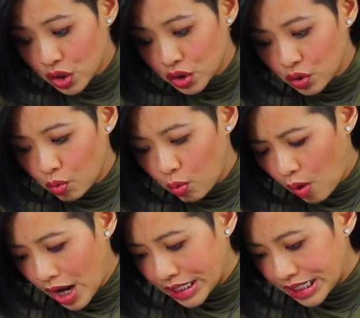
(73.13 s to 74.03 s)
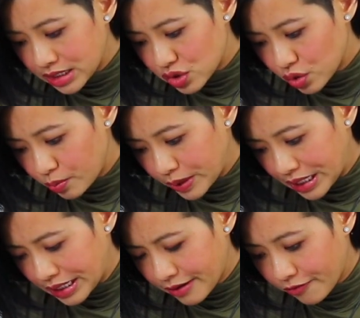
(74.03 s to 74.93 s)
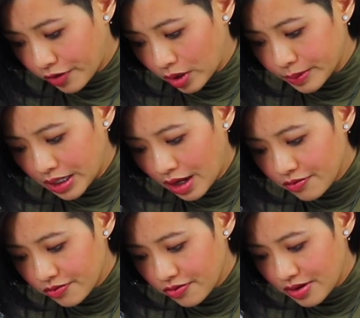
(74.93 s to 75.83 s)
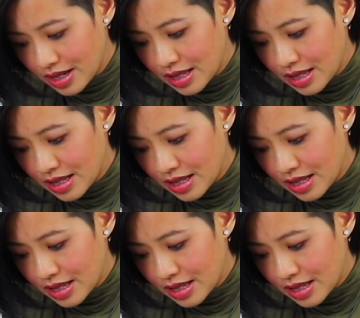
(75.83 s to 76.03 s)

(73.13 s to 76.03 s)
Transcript: you want it to be firm enough